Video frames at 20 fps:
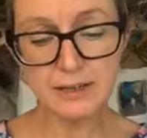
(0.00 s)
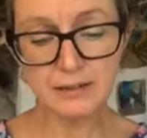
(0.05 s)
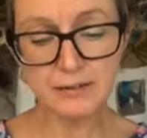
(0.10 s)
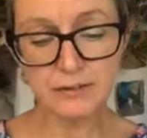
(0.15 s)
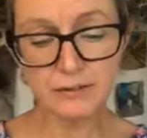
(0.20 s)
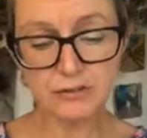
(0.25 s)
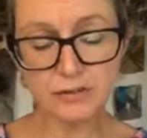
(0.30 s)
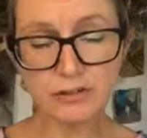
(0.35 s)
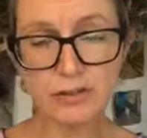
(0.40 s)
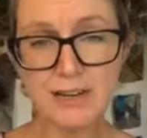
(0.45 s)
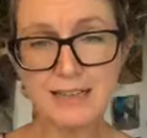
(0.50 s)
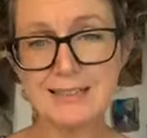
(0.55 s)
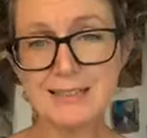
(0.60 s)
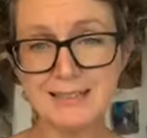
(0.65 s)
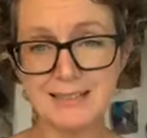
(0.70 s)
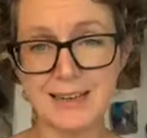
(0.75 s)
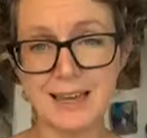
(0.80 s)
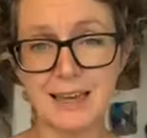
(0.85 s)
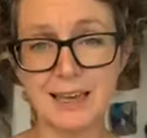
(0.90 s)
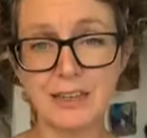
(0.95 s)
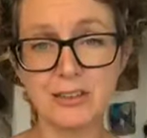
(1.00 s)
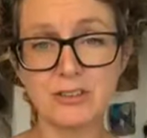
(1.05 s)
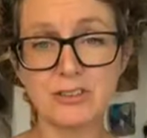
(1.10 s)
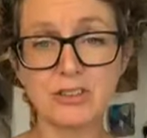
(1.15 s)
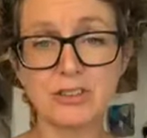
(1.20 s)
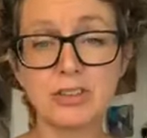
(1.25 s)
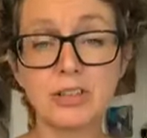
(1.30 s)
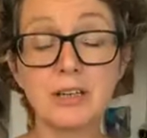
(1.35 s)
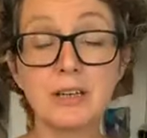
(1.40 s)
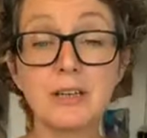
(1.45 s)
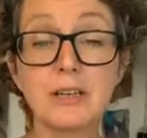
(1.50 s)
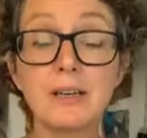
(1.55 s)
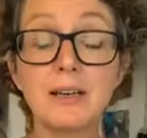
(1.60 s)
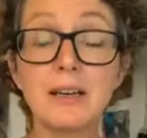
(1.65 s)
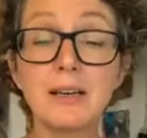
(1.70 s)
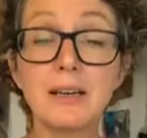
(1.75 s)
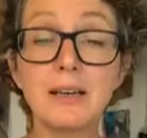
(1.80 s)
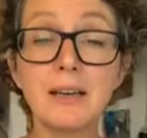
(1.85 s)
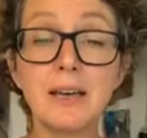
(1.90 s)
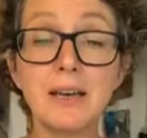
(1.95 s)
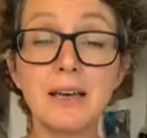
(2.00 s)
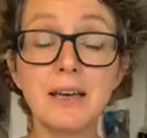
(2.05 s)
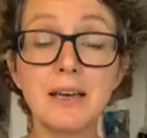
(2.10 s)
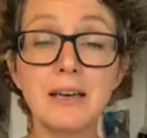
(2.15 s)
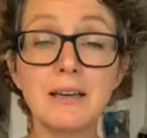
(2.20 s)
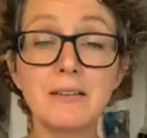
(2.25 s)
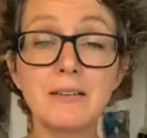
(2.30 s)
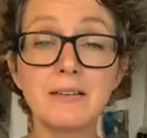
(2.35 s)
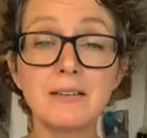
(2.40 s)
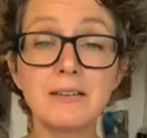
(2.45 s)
straight stitch is